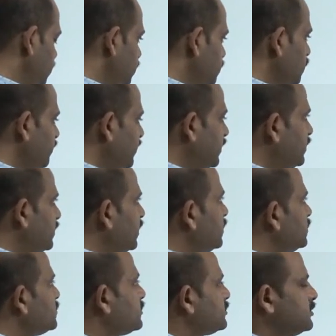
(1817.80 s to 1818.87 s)
So, with
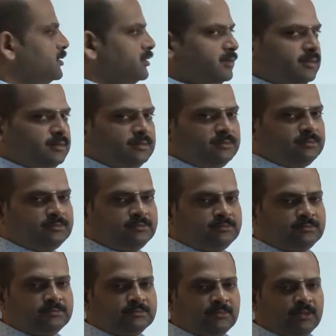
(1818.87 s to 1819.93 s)
this
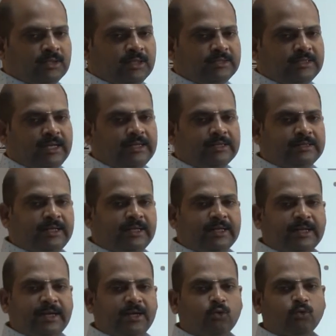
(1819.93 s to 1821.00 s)
the learning
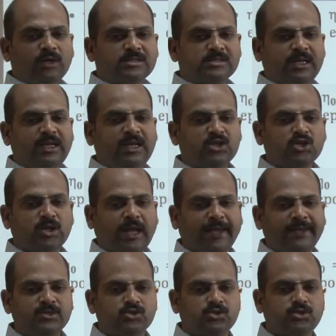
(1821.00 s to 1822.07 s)
rate was
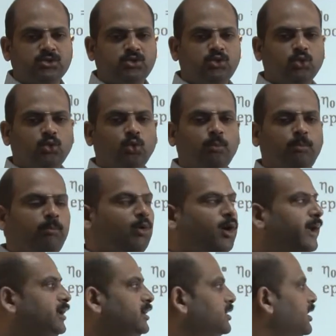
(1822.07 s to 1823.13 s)
initialized to
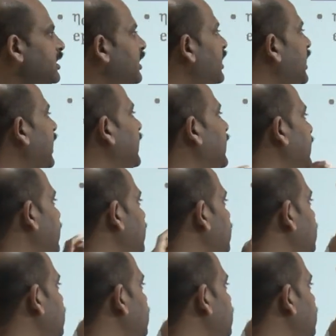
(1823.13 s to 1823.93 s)
0.9,